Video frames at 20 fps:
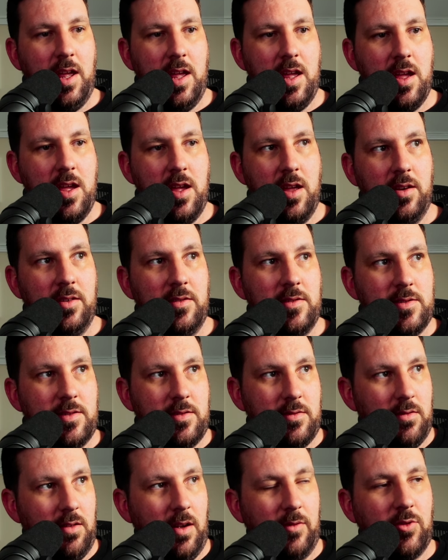and
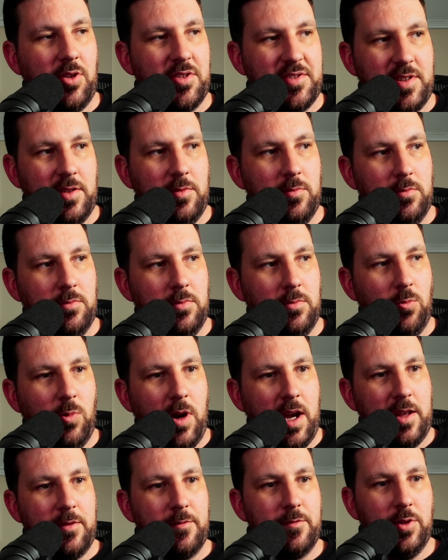I've got some
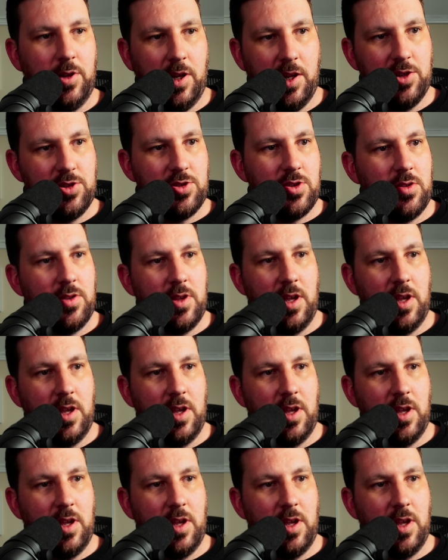wedding footage